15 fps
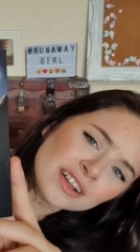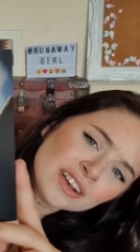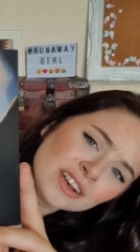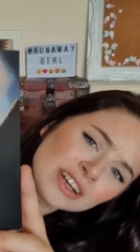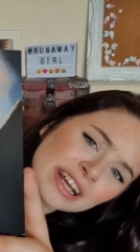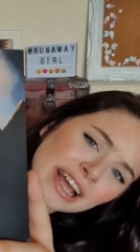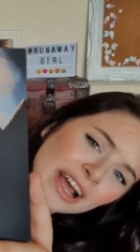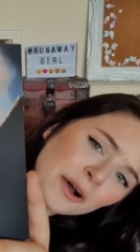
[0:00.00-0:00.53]

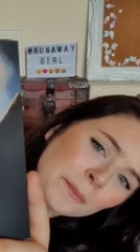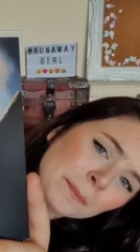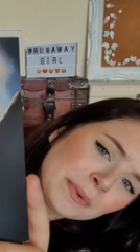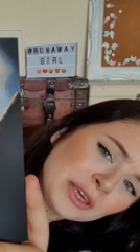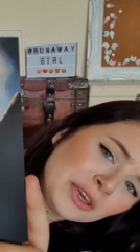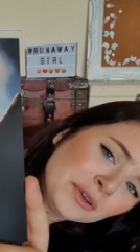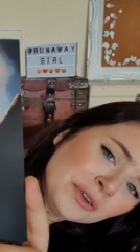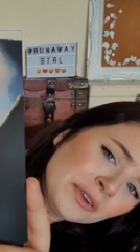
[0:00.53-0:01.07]
Look at how
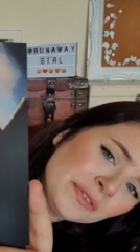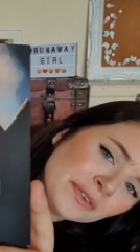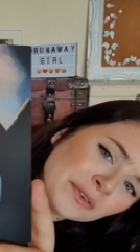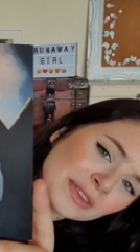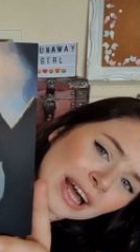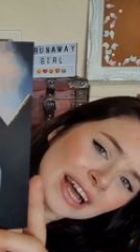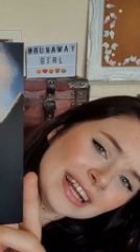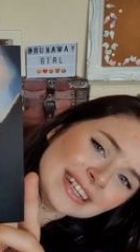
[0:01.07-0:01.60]
beautiful
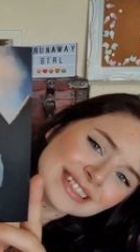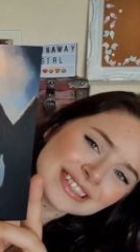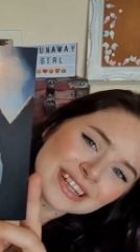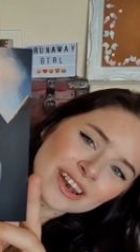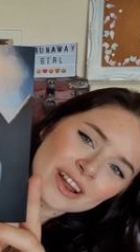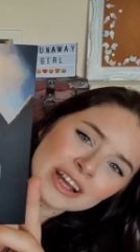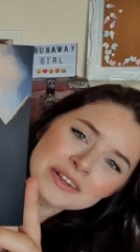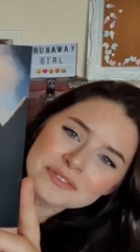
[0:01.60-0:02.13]
that is.
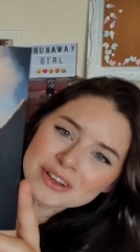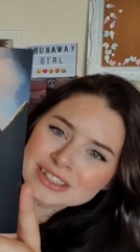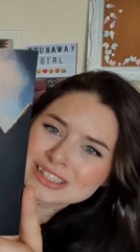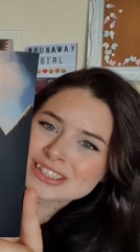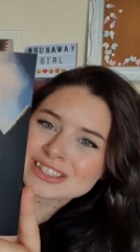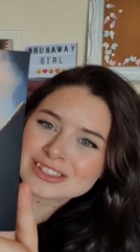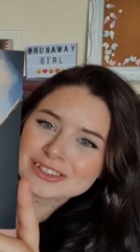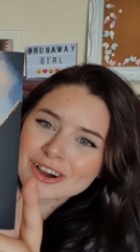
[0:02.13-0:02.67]
Light
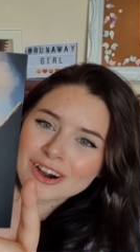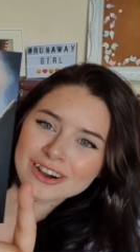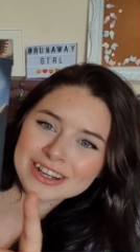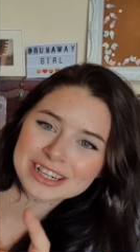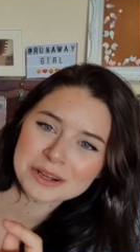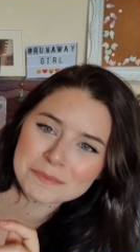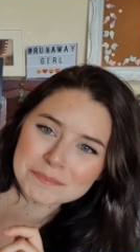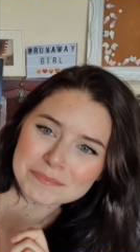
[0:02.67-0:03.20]
versus dark
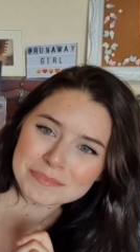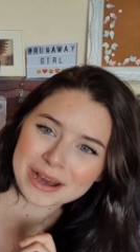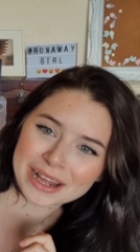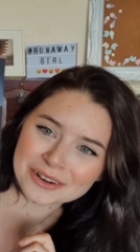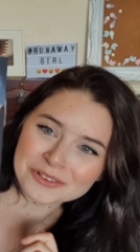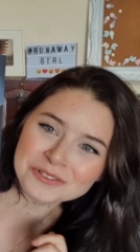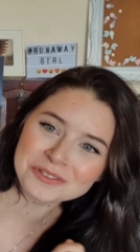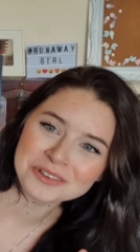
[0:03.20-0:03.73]
in a
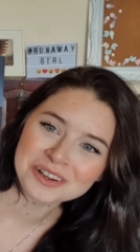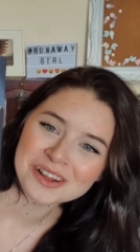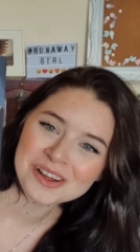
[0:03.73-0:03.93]
battle.